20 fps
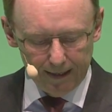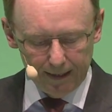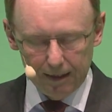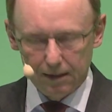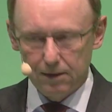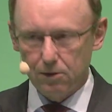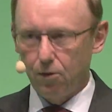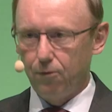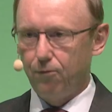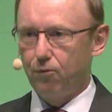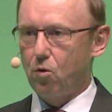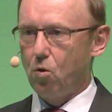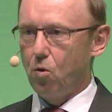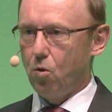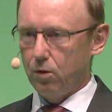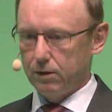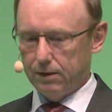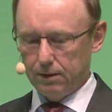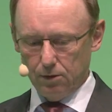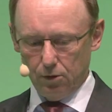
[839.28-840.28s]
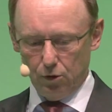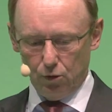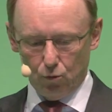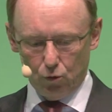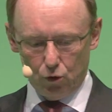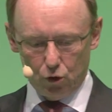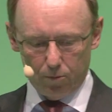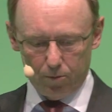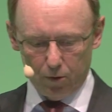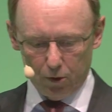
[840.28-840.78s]
is, of course, a
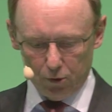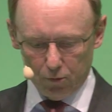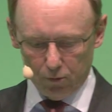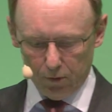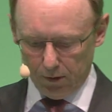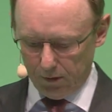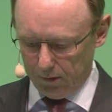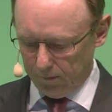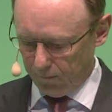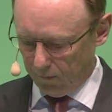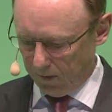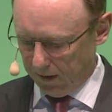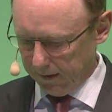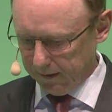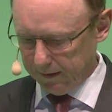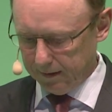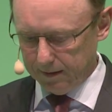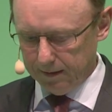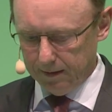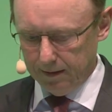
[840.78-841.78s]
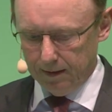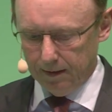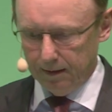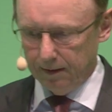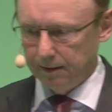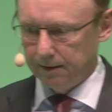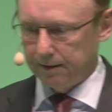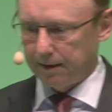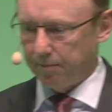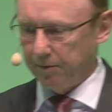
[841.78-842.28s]
huge opportunity for us.
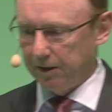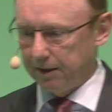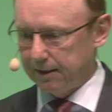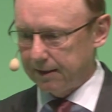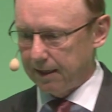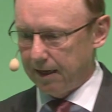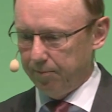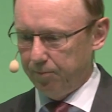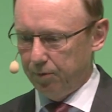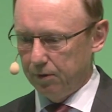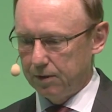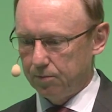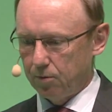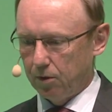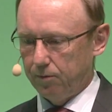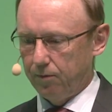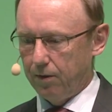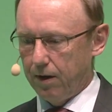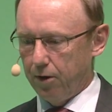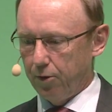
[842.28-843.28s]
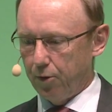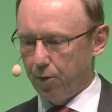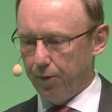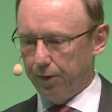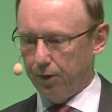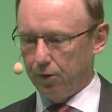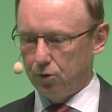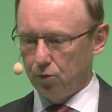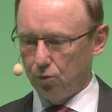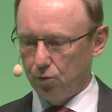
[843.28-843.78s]
Some examples what we are
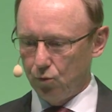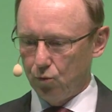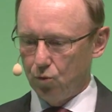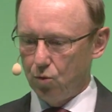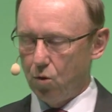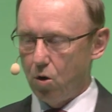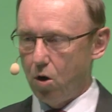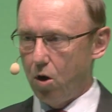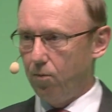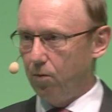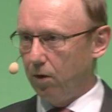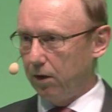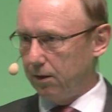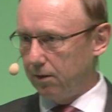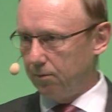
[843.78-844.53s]
going to do or what,